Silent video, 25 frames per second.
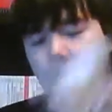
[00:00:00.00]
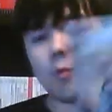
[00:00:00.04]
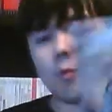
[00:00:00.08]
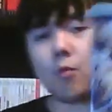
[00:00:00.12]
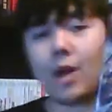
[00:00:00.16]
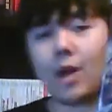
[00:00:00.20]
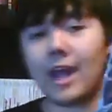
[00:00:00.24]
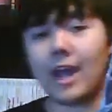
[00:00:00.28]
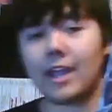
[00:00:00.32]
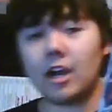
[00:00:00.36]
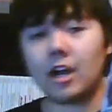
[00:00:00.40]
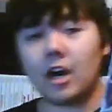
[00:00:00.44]

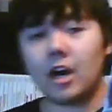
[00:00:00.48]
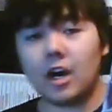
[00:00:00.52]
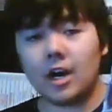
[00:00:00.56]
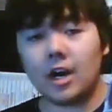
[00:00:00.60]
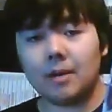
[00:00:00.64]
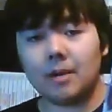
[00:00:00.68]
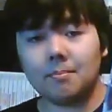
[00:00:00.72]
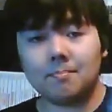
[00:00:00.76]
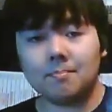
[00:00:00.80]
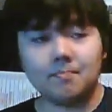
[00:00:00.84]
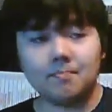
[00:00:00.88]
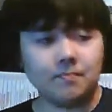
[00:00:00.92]

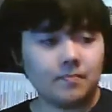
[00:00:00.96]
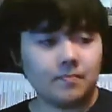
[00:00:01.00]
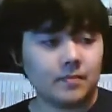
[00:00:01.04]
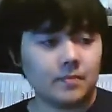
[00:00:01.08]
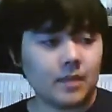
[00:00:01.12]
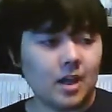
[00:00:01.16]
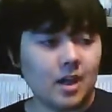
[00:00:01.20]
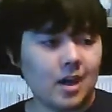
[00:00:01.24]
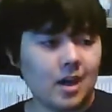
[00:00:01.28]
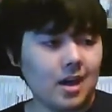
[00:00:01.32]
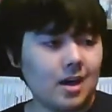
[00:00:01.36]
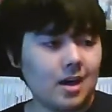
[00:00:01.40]
Rygar,
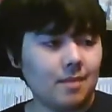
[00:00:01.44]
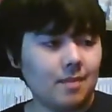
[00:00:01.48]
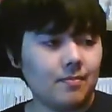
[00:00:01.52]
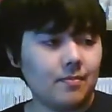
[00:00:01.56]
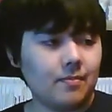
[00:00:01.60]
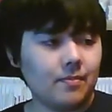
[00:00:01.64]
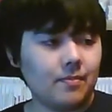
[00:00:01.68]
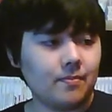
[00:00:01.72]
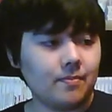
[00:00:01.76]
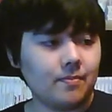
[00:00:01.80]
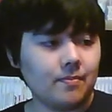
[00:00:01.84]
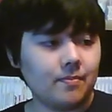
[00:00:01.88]

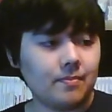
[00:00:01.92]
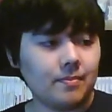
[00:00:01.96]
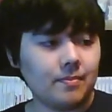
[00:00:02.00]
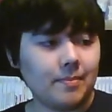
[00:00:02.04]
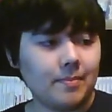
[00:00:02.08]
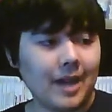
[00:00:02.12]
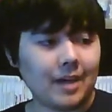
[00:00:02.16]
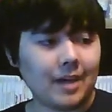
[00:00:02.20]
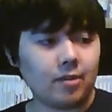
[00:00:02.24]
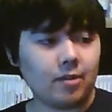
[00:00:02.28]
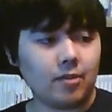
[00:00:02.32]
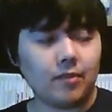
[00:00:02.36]

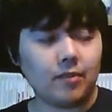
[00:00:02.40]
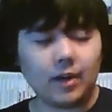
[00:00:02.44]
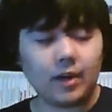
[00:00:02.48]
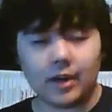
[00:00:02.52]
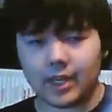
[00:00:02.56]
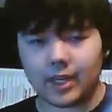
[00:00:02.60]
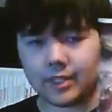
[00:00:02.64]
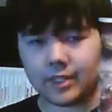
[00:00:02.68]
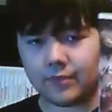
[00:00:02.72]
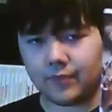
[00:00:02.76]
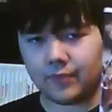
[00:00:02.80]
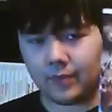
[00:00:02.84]
Battle of
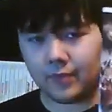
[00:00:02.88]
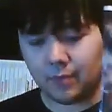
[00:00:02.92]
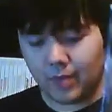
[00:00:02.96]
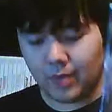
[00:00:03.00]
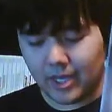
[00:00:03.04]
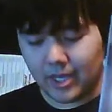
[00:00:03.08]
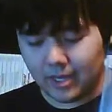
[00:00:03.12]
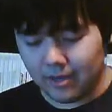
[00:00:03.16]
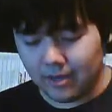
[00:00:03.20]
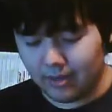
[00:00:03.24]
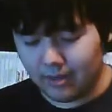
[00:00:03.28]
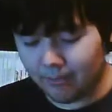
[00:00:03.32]
Argus for the
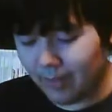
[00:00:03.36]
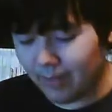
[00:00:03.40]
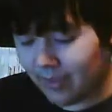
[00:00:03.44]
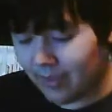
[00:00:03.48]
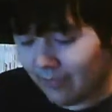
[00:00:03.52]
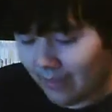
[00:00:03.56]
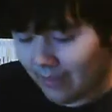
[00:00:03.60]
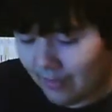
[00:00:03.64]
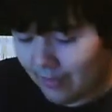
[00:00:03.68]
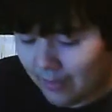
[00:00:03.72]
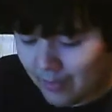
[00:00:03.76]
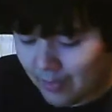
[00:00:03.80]
Wii. Big
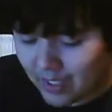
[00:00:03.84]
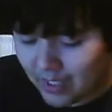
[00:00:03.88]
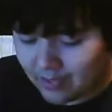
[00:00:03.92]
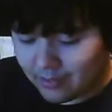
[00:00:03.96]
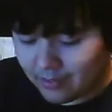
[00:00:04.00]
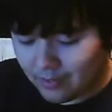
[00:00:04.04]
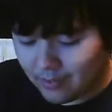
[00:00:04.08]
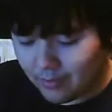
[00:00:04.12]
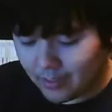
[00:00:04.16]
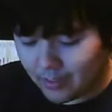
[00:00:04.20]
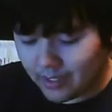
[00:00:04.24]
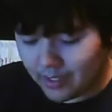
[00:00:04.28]
fan of the
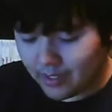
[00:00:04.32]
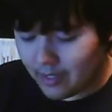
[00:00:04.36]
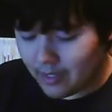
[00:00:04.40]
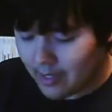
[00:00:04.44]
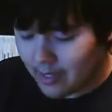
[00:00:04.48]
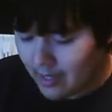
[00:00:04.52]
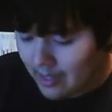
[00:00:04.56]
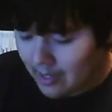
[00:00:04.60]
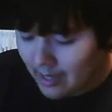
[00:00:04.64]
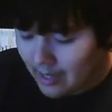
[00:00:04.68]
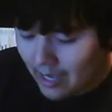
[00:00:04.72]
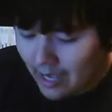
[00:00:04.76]
PS2 one.
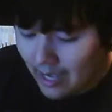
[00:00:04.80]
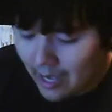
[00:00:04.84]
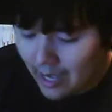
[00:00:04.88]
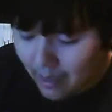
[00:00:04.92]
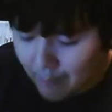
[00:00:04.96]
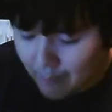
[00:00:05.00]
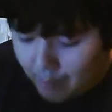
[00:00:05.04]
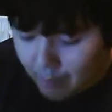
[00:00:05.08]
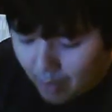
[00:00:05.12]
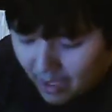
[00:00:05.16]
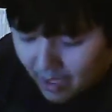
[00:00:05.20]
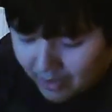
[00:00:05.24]

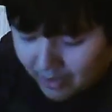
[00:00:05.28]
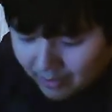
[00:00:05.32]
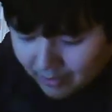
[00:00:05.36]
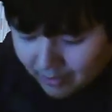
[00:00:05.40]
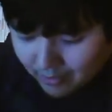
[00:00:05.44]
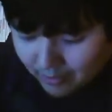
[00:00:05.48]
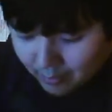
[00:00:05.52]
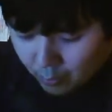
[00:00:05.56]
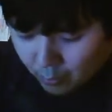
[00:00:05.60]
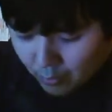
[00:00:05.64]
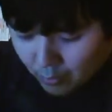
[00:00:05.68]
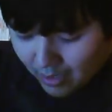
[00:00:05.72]
I bought
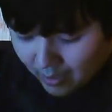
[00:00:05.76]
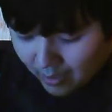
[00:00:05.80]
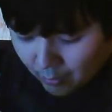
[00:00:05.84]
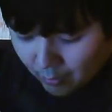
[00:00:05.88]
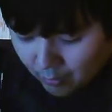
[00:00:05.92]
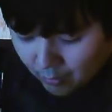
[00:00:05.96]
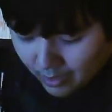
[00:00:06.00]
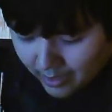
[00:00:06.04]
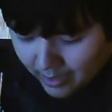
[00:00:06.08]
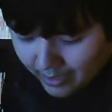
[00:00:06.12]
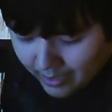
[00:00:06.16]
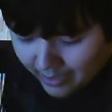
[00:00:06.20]
the Wii
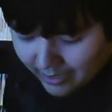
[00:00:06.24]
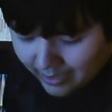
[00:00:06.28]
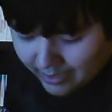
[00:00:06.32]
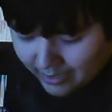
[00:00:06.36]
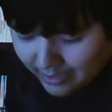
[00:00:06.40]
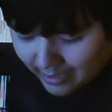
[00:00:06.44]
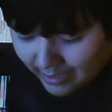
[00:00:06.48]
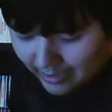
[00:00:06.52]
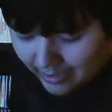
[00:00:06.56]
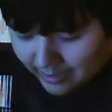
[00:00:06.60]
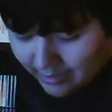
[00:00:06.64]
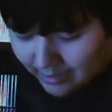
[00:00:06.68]
one and
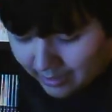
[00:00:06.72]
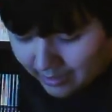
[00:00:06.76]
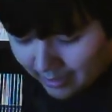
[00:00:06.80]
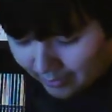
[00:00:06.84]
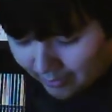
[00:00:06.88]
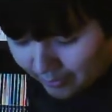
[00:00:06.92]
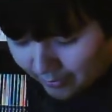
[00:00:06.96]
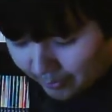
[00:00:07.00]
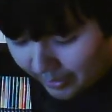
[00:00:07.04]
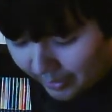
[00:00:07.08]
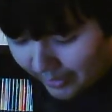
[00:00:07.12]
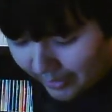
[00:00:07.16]
I just
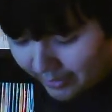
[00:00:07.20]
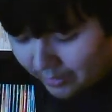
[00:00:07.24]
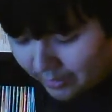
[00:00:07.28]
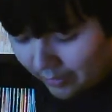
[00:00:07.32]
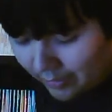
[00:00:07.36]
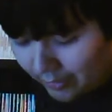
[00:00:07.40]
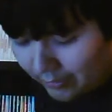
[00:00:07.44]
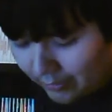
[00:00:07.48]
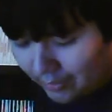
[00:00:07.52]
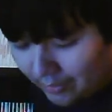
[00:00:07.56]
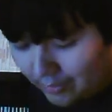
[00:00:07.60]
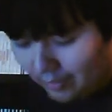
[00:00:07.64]
never played, so
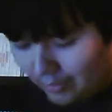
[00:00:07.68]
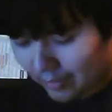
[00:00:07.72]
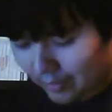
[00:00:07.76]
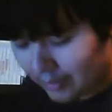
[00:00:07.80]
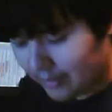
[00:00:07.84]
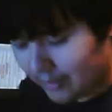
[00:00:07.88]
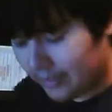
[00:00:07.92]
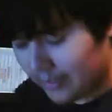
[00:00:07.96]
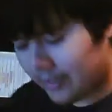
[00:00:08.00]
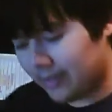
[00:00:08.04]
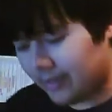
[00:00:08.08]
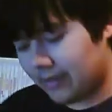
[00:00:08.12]
I
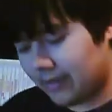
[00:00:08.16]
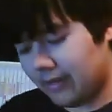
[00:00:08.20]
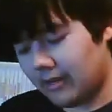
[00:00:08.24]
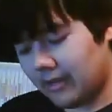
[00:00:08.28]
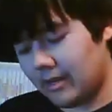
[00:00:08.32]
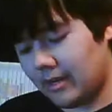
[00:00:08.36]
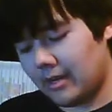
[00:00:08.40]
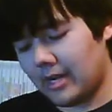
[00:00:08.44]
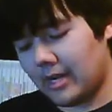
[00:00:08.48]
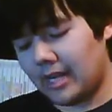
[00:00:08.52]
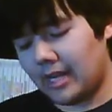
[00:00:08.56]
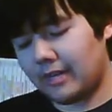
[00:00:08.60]
returned it.
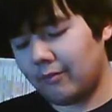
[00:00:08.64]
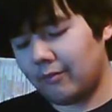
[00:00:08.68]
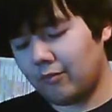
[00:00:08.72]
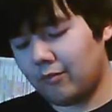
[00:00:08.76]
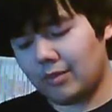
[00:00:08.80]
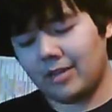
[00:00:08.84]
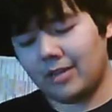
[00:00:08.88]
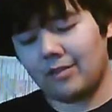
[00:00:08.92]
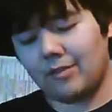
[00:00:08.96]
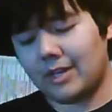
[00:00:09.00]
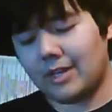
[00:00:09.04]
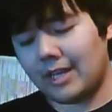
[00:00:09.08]
I
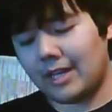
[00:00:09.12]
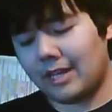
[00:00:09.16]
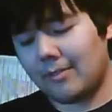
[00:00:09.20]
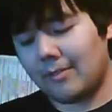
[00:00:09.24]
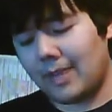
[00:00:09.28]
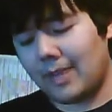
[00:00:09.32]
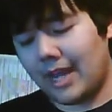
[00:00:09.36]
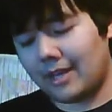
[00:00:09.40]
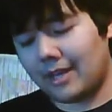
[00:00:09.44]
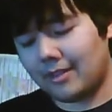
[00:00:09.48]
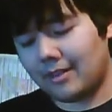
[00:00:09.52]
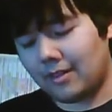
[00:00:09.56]
really want to get it
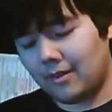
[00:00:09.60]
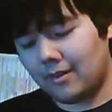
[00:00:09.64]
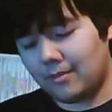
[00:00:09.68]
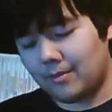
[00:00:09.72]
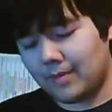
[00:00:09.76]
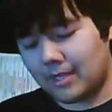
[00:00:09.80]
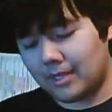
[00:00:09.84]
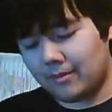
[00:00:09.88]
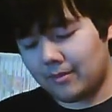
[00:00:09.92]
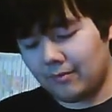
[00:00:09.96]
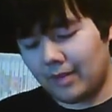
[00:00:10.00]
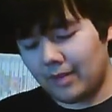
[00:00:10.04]
back though,
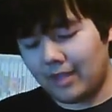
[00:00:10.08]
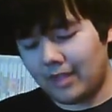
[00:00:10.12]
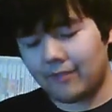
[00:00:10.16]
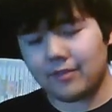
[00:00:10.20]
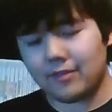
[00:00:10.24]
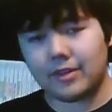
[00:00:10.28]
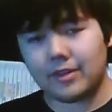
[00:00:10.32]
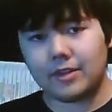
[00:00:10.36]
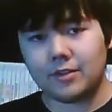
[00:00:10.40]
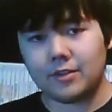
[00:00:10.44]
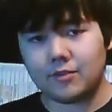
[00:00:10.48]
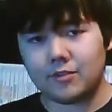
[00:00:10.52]
but waiting
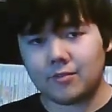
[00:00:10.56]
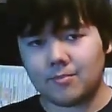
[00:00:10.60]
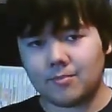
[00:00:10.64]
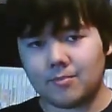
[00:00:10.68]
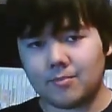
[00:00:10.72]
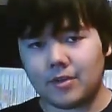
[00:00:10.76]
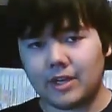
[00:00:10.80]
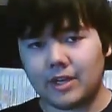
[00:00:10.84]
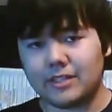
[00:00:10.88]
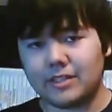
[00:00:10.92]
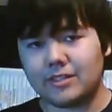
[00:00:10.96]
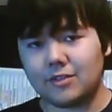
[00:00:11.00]
for the
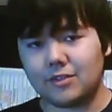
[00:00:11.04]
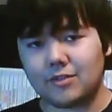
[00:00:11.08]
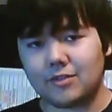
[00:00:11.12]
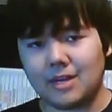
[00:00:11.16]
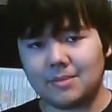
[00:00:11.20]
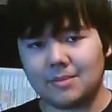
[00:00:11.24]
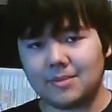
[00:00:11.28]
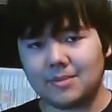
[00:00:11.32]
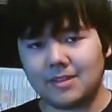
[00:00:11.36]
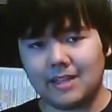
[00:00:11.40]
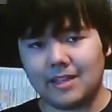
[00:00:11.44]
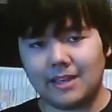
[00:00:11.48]
price to
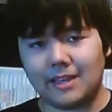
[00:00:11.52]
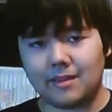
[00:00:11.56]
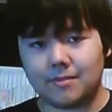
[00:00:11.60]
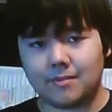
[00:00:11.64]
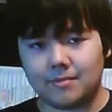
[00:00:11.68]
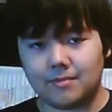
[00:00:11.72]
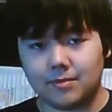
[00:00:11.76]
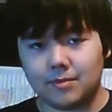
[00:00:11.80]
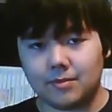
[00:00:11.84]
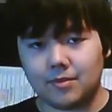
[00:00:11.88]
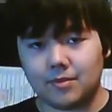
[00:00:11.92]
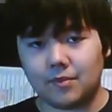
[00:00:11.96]
drop to like
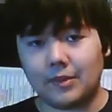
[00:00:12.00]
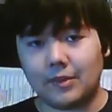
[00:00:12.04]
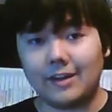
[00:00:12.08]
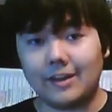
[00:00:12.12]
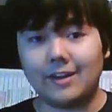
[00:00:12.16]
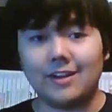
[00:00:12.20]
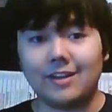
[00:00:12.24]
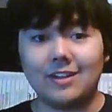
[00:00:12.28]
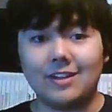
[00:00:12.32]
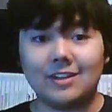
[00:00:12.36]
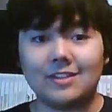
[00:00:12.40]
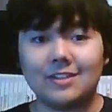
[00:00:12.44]
$3
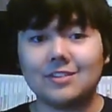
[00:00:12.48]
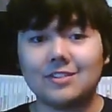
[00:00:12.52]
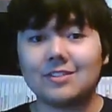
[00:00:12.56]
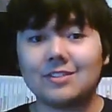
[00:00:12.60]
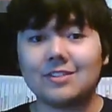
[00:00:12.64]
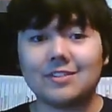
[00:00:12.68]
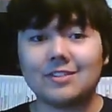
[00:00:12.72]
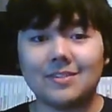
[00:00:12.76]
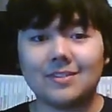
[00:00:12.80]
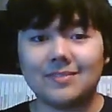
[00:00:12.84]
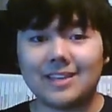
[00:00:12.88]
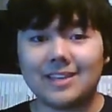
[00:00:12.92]
or
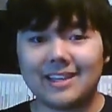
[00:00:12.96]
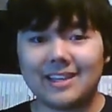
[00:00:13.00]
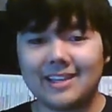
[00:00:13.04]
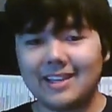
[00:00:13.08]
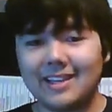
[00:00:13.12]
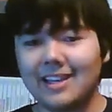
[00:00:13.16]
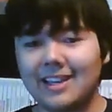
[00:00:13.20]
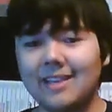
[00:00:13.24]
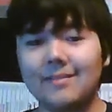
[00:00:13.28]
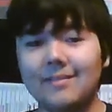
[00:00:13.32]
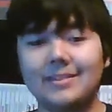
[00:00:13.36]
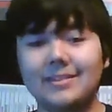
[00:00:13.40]
something.
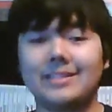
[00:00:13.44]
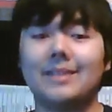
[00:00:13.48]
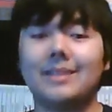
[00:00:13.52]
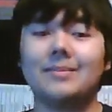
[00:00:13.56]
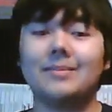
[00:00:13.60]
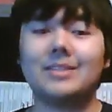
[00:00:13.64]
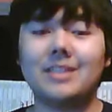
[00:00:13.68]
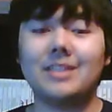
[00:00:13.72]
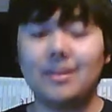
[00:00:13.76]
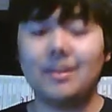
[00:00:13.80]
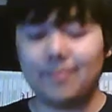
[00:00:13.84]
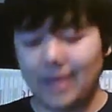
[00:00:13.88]
Because I'm
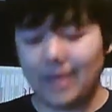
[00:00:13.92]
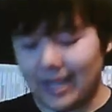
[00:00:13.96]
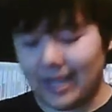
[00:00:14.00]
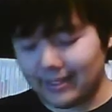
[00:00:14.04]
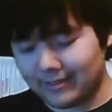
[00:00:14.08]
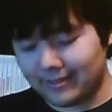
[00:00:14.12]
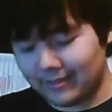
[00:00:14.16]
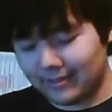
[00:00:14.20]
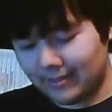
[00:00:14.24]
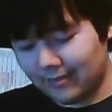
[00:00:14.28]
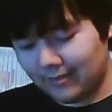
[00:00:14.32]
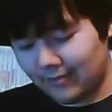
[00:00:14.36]
a cheap
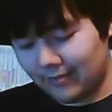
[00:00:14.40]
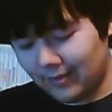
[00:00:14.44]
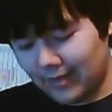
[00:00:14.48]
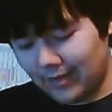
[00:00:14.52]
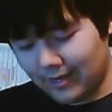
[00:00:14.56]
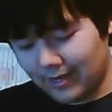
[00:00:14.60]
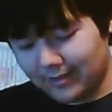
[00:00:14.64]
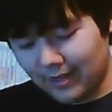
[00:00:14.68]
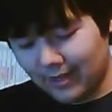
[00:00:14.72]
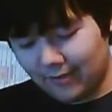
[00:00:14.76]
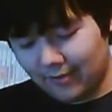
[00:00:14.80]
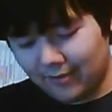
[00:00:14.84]
bastard. If you
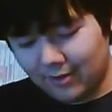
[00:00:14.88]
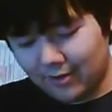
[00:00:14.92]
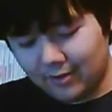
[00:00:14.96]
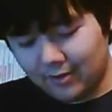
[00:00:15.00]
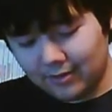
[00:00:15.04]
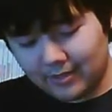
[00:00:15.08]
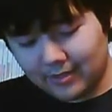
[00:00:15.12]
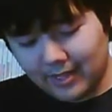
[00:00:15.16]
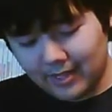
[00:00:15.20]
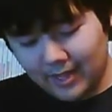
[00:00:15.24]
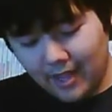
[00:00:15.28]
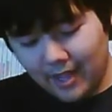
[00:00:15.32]
guys haven't
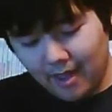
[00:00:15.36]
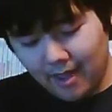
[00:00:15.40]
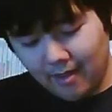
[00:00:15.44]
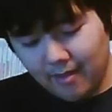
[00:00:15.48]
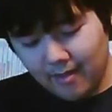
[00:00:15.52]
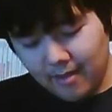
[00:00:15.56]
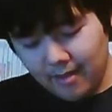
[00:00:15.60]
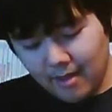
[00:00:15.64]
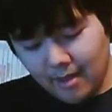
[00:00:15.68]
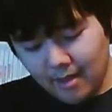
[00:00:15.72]
noticed that, yeah.